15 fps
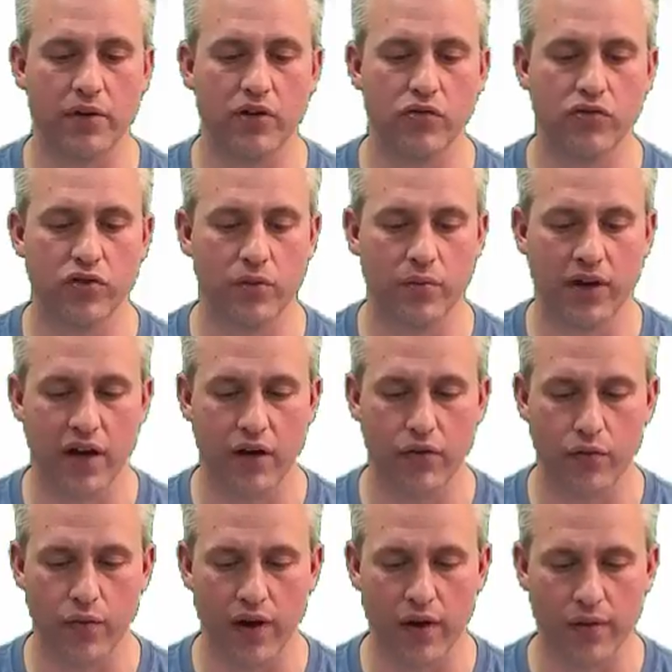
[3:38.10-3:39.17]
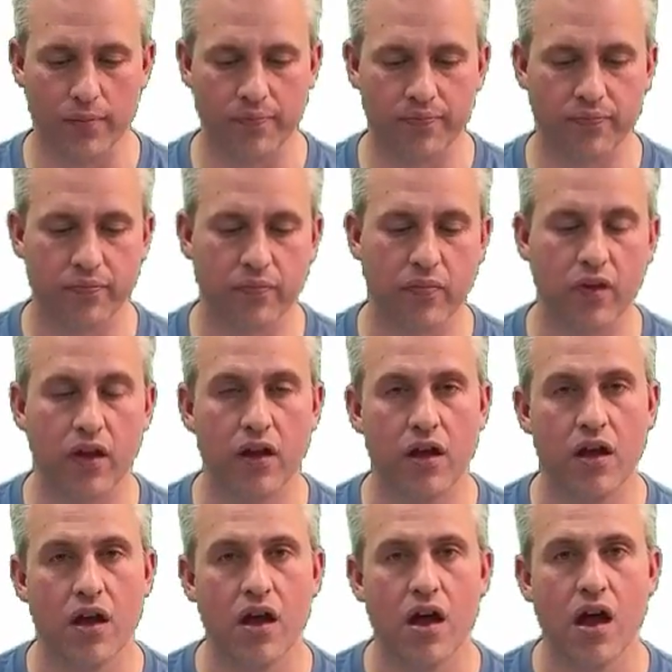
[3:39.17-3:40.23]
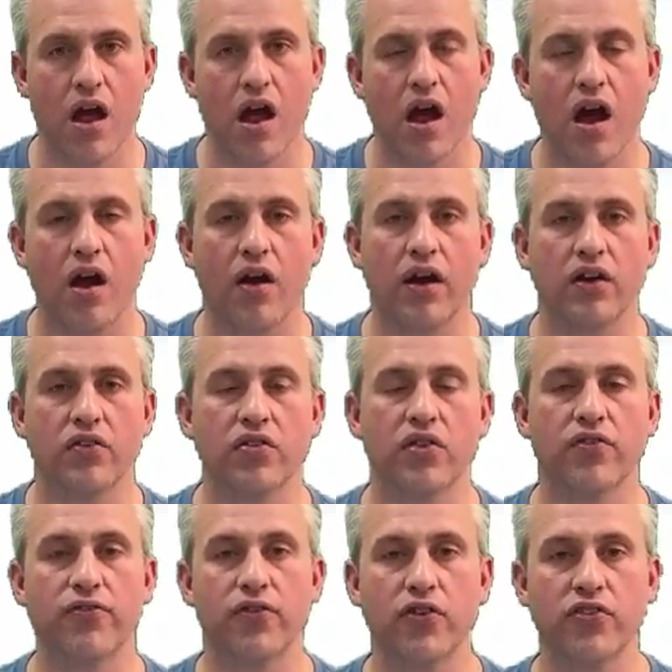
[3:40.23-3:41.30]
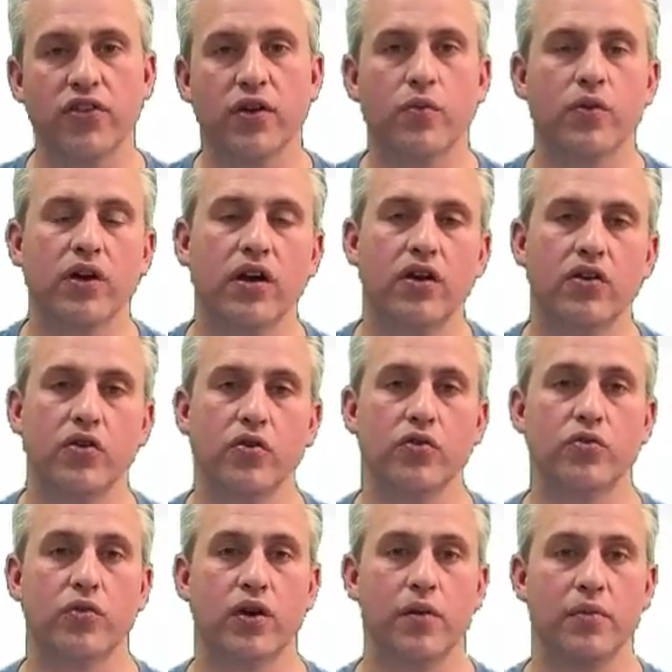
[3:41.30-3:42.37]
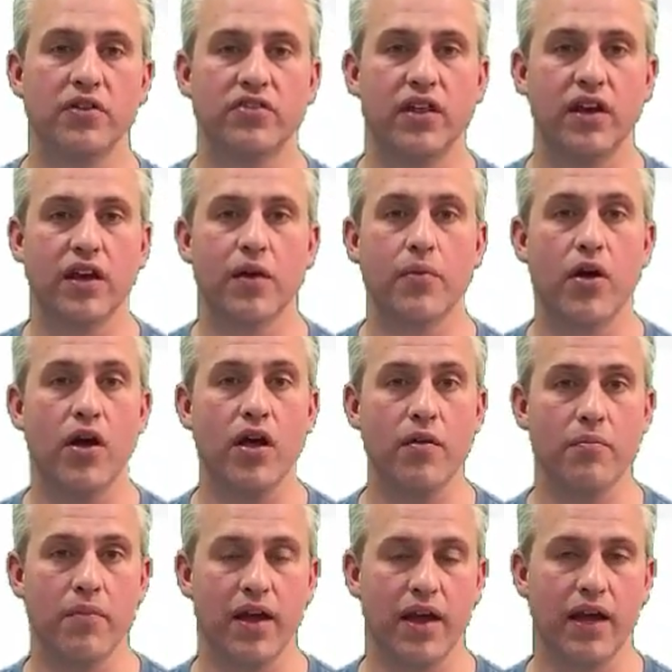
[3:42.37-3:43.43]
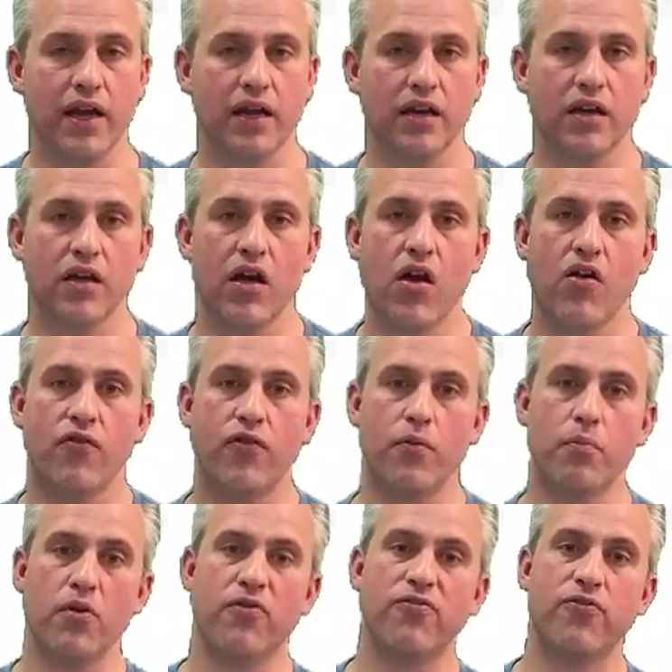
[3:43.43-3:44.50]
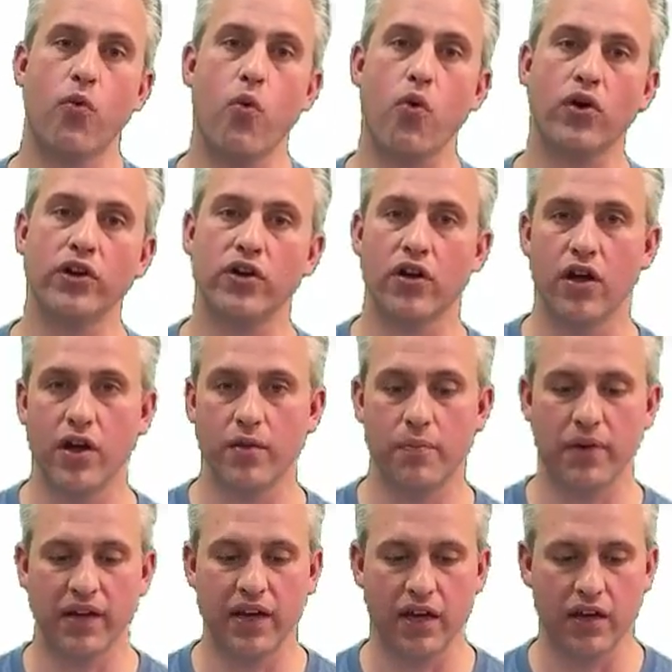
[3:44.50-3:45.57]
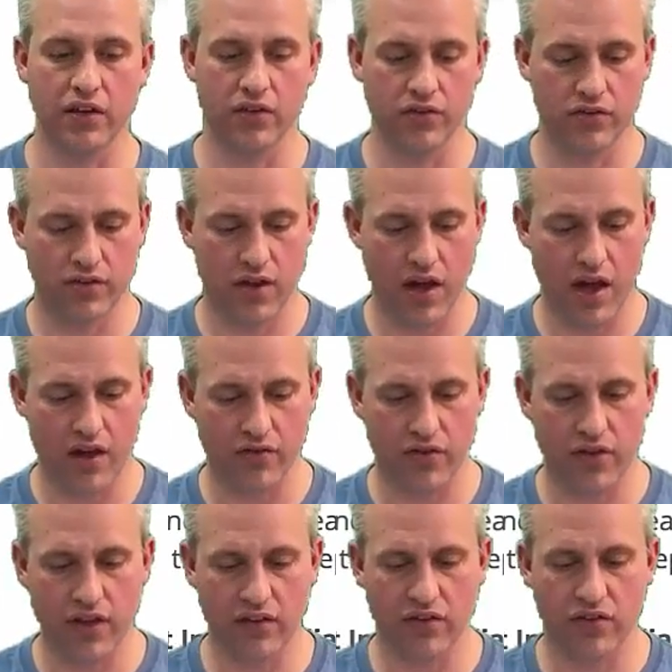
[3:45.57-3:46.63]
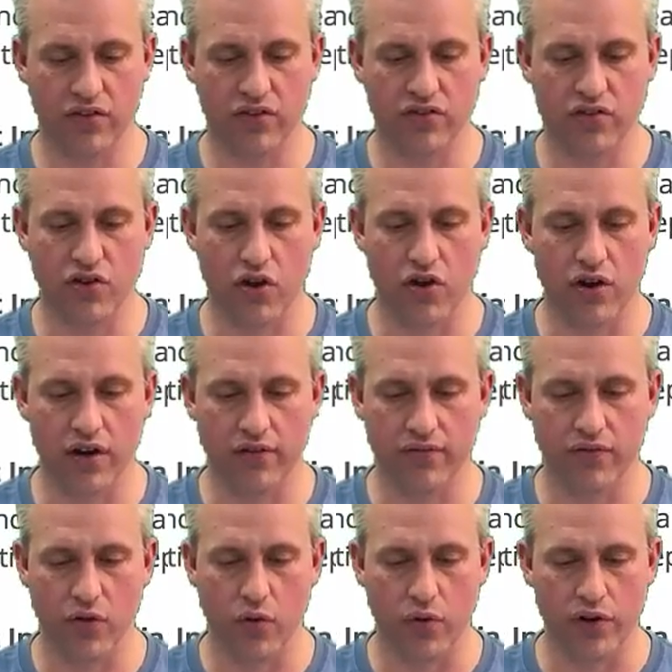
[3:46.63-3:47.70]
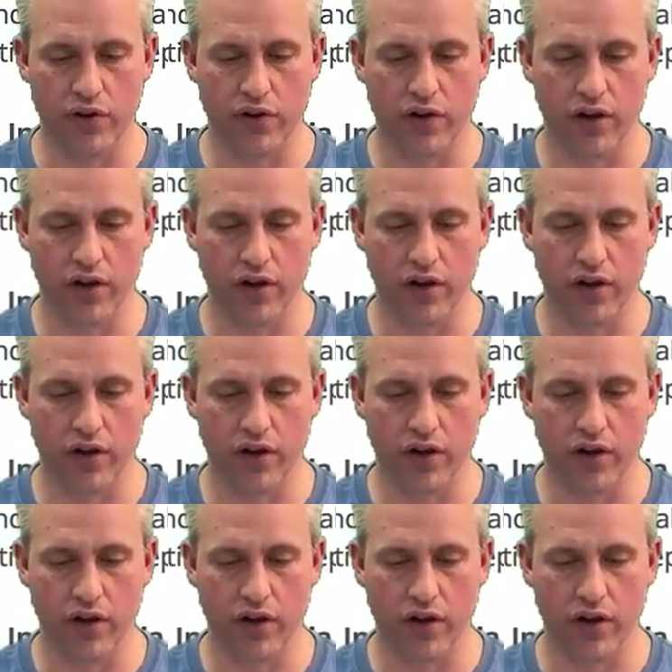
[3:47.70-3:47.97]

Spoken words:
to be using them kind of throughout. All right, so the first thing we're going to do is we're going to be setting up hunt main for before your hunt begins. So that's the start info on your